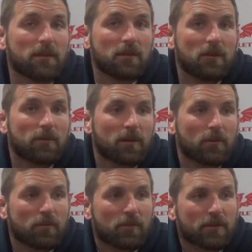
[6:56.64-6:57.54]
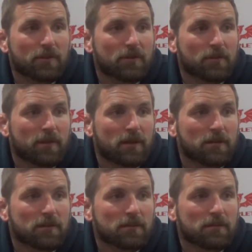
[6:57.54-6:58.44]
No, but I won at Croke
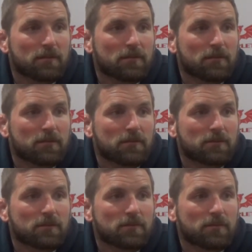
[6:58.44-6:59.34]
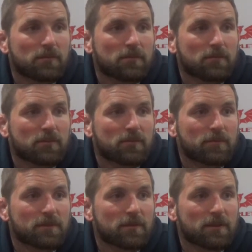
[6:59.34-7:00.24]
Park, which is
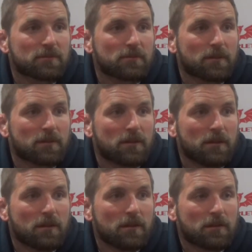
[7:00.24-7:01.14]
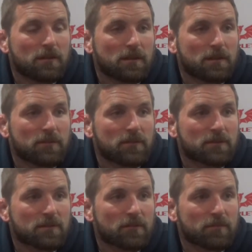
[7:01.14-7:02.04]
pretty special. Yeah. Yeah, the
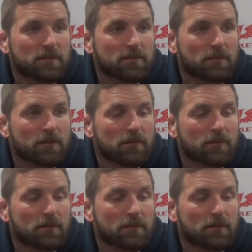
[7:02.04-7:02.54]
Aviva's a tough place to play.